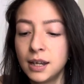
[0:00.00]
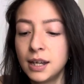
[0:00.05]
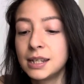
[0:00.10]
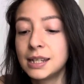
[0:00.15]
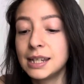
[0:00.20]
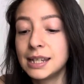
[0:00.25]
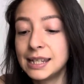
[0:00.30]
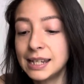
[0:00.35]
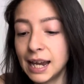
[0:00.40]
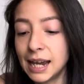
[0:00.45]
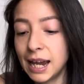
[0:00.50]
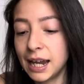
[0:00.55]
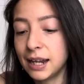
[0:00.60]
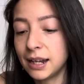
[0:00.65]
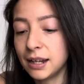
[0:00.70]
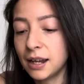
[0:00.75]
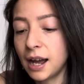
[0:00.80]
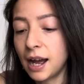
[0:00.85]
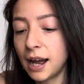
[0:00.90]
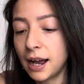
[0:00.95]

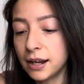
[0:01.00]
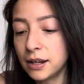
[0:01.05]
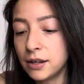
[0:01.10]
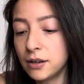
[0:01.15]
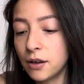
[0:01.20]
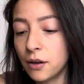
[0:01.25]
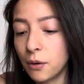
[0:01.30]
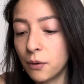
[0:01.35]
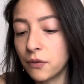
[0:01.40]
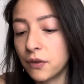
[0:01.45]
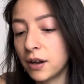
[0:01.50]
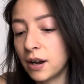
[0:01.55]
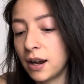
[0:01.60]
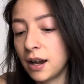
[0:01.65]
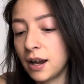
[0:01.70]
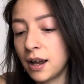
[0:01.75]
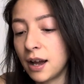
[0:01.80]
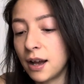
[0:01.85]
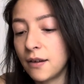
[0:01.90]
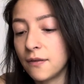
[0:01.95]
Today, I know that I
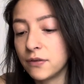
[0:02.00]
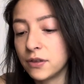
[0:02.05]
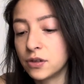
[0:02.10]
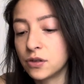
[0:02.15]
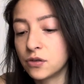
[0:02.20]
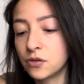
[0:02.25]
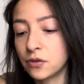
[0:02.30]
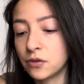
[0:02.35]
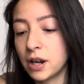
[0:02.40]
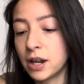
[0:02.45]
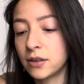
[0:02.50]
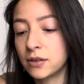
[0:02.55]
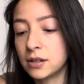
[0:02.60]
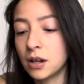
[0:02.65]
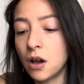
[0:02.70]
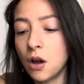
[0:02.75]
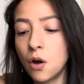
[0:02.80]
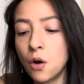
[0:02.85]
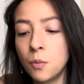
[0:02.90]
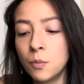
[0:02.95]
have the strength
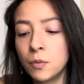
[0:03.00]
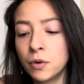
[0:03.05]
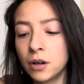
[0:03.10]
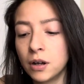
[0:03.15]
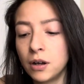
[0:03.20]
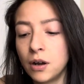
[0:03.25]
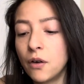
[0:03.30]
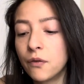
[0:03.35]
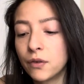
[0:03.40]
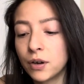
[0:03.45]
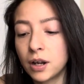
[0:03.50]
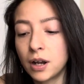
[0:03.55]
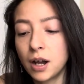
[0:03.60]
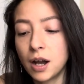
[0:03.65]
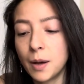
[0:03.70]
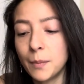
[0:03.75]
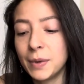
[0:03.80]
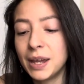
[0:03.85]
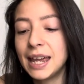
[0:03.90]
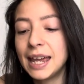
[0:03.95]
to
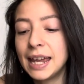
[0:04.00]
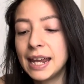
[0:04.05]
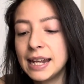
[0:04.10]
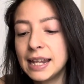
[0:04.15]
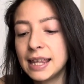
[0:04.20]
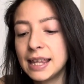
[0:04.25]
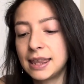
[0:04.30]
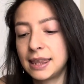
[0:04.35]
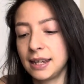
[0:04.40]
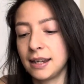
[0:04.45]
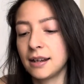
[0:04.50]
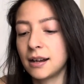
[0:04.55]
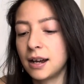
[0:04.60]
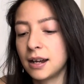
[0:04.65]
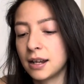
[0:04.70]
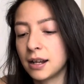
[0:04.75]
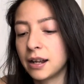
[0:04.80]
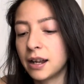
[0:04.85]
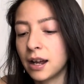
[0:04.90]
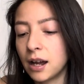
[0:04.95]
overcome anything
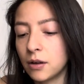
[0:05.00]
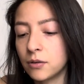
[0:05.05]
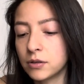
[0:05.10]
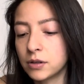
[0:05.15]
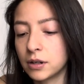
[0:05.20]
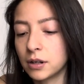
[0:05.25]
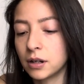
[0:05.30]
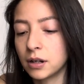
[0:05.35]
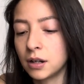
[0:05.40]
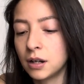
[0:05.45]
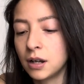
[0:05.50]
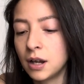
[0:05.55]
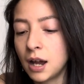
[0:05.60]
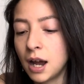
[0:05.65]
I encounter.